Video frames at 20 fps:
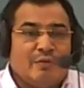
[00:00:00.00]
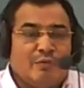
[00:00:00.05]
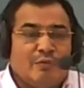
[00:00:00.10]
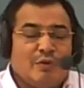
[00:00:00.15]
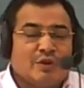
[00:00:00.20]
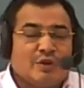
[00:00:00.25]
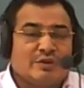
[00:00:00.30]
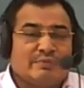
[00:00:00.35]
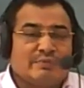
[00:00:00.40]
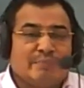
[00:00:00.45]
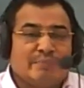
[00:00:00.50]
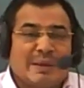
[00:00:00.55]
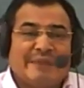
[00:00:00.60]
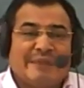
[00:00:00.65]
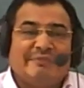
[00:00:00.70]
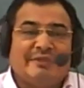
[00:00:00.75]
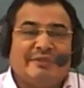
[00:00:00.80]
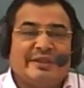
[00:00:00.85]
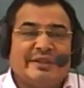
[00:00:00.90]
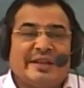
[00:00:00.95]
was
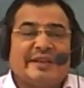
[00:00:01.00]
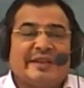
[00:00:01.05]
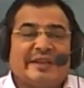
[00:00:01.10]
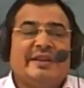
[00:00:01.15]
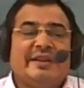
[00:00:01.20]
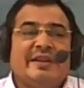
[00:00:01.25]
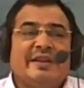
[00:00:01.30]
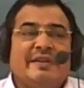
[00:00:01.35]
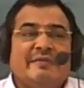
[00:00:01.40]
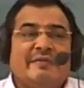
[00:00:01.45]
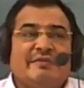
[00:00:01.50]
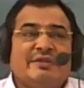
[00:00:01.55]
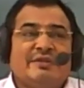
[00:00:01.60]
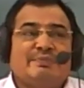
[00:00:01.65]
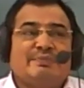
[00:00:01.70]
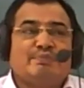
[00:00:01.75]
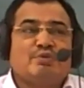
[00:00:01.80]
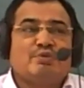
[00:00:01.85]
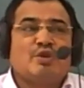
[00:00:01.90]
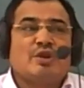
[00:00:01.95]
benefited with
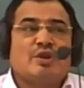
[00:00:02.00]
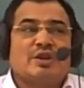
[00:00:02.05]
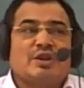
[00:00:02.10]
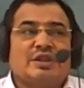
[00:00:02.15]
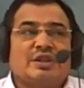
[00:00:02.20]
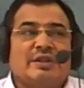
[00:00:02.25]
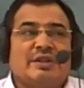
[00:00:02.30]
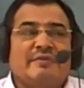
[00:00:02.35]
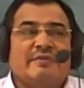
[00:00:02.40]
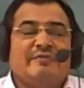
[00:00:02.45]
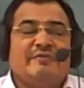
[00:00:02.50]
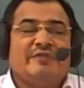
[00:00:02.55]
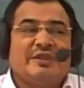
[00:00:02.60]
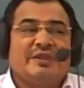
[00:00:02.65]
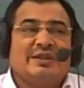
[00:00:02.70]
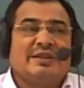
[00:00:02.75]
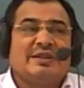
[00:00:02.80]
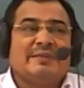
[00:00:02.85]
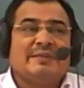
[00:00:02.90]
production with